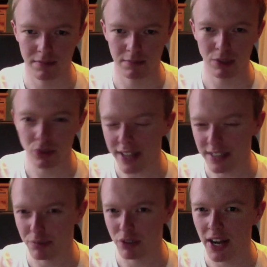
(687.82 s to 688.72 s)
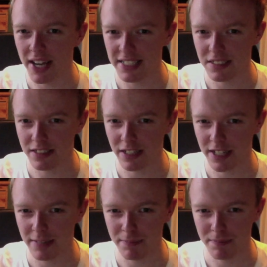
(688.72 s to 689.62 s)
was quite a surprise at the
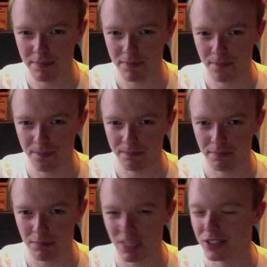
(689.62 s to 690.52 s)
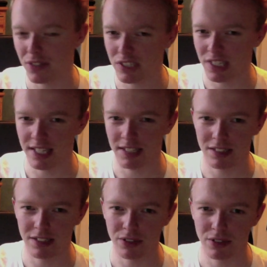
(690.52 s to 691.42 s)
time, because obviously
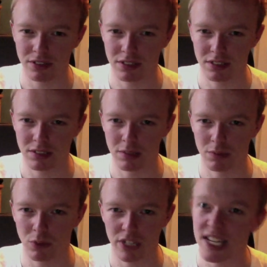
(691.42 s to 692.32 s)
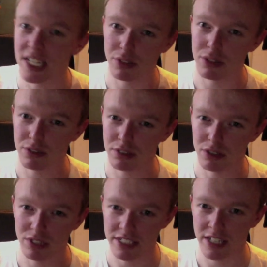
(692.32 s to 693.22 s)
it's not what Nintendo
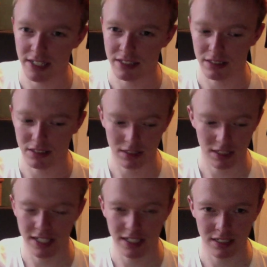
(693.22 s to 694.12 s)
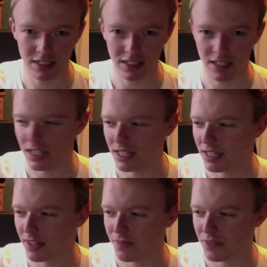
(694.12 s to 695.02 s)
usually does. This
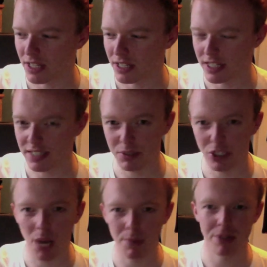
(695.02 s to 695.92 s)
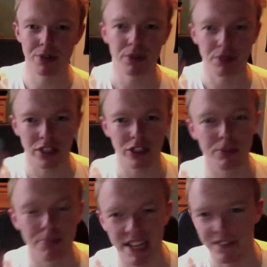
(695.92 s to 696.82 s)
was a time when they were doing all the
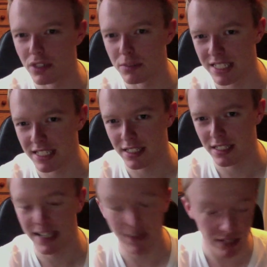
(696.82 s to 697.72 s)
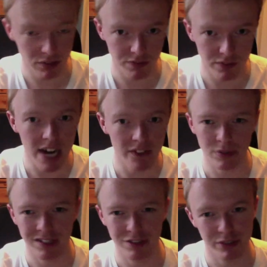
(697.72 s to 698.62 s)
cute platforming, and it was from Rare as
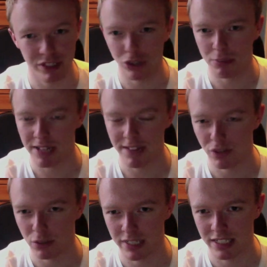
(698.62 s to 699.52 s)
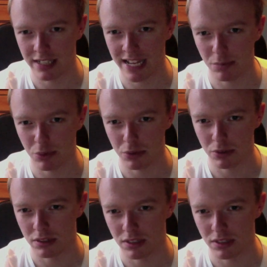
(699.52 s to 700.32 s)
well. They were doing cute platforming animals.